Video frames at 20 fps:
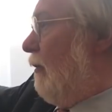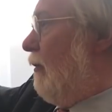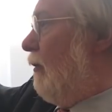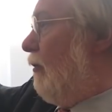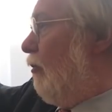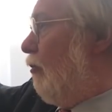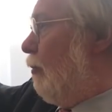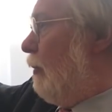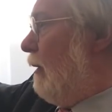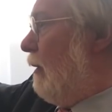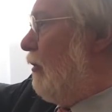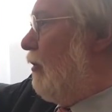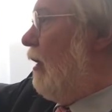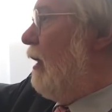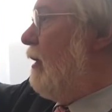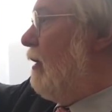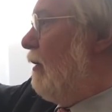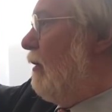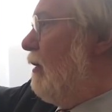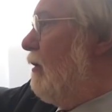that has been
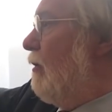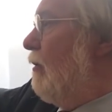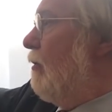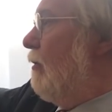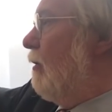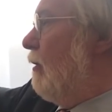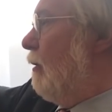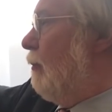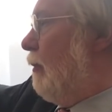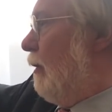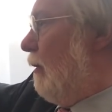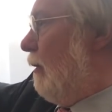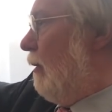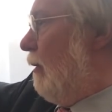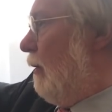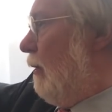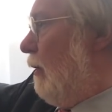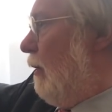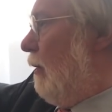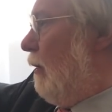taken in Europe
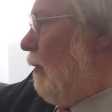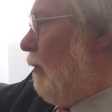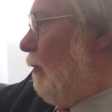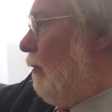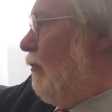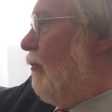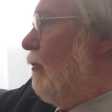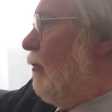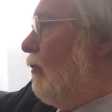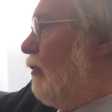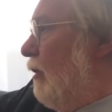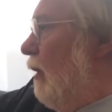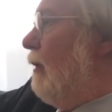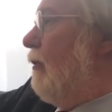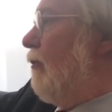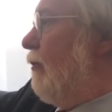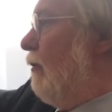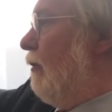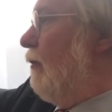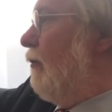was your
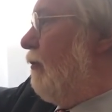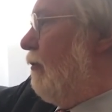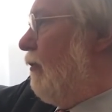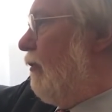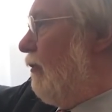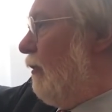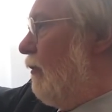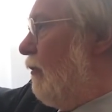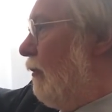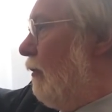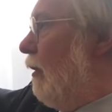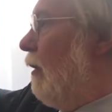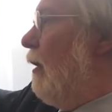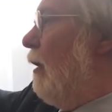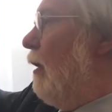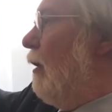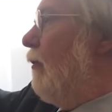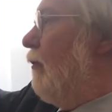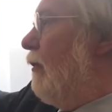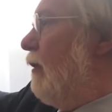Chancellor's decision
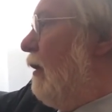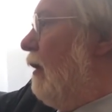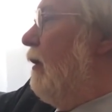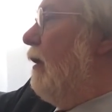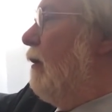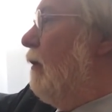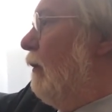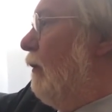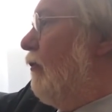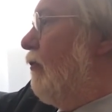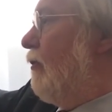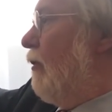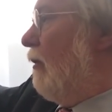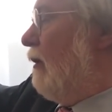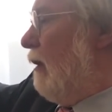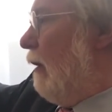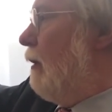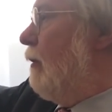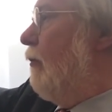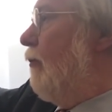to close
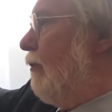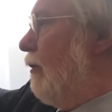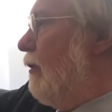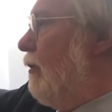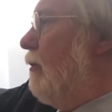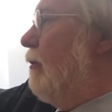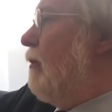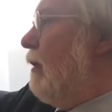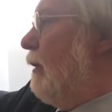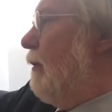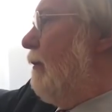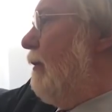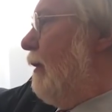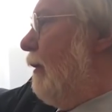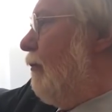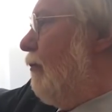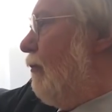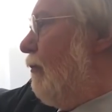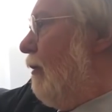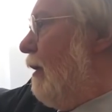the nuclear
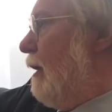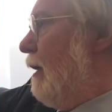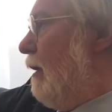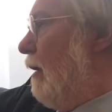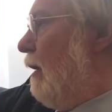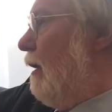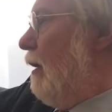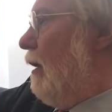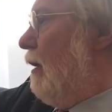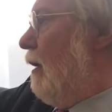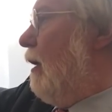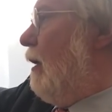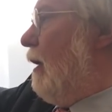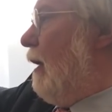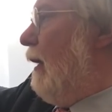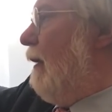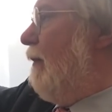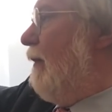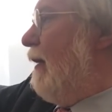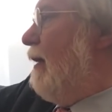industry
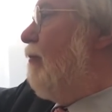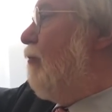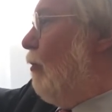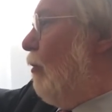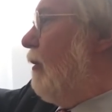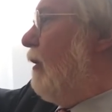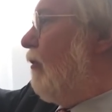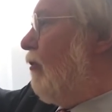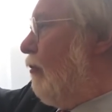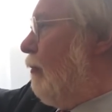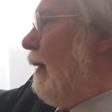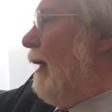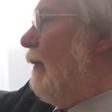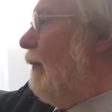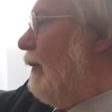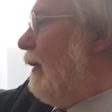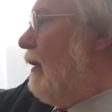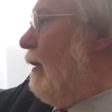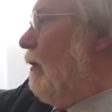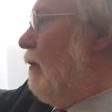and therefore
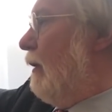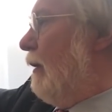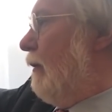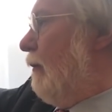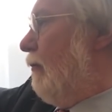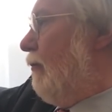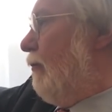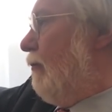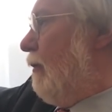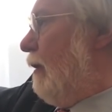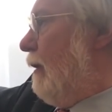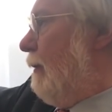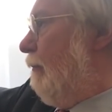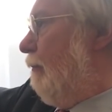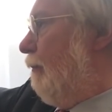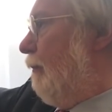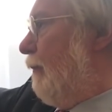expand the coal industry.